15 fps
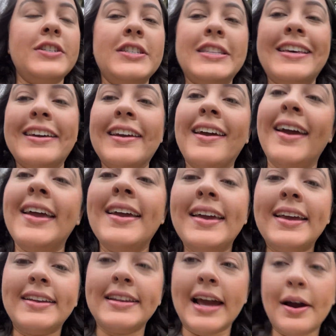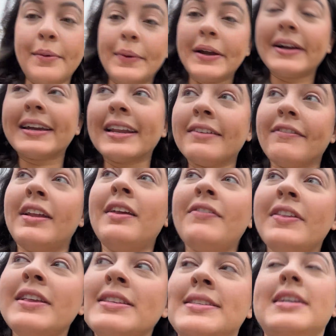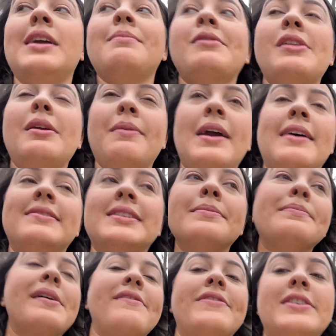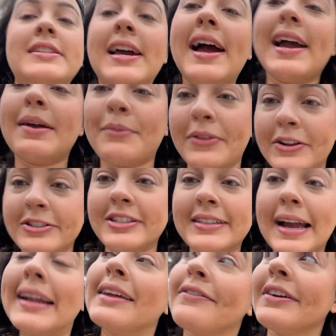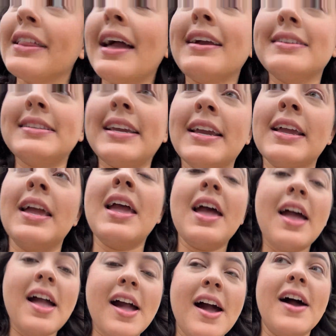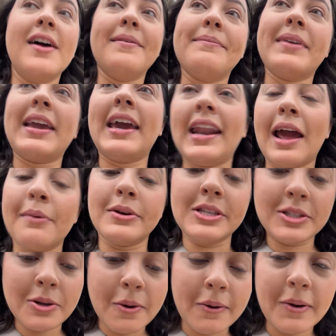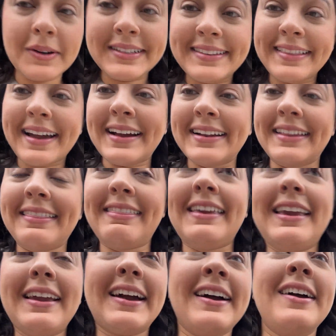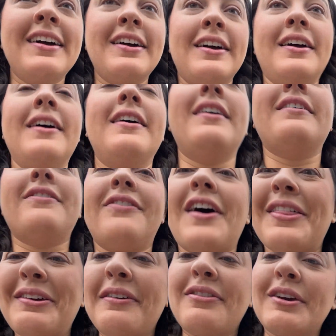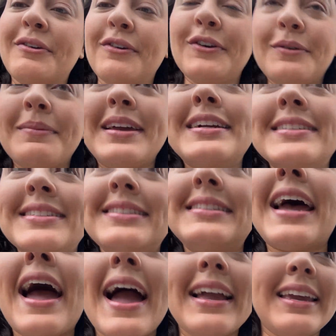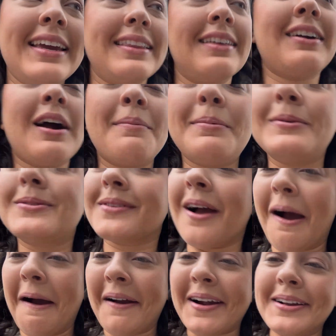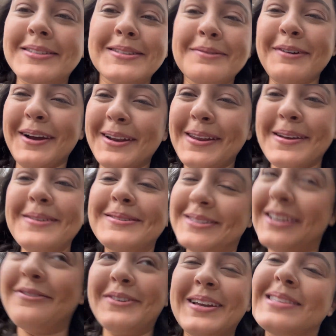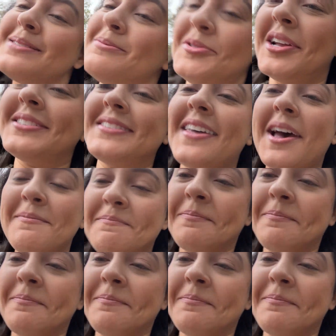look. Now we are getting ready for the ceremony. We have some buffer time where they're just kind of relaxing. And I was told that the father of the groom is tagging the couple's car. So we're gonna go see if we get some shots of that.